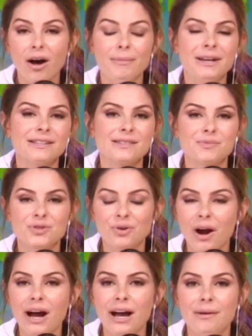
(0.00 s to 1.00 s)
comment,
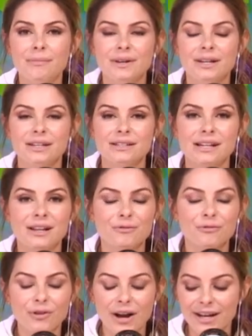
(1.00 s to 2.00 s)
subscribe
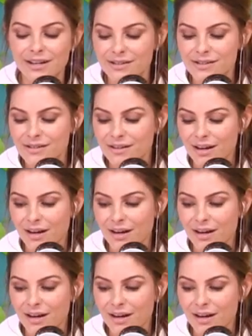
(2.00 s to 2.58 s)
tell a friend.